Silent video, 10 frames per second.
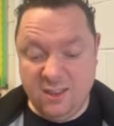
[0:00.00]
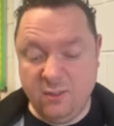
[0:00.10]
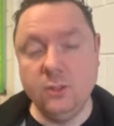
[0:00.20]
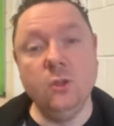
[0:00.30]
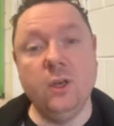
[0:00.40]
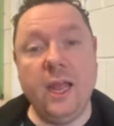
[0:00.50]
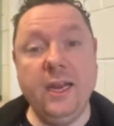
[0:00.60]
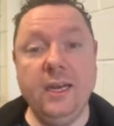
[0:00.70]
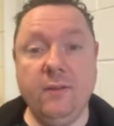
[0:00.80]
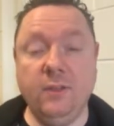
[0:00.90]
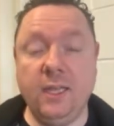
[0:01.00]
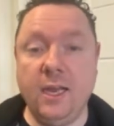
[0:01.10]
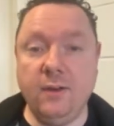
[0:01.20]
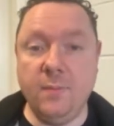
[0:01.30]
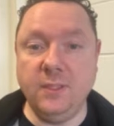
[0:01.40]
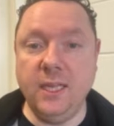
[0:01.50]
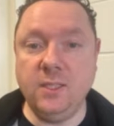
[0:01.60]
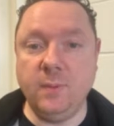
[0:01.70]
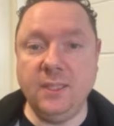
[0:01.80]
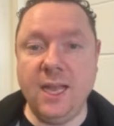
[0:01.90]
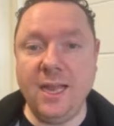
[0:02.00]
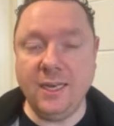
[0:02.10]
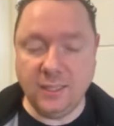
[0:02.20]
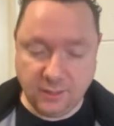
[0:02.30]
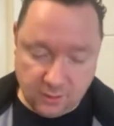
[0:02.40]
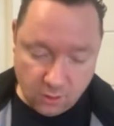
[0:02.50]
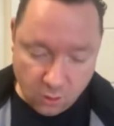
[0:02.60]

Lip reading: there's no line that the tan represents, but tan is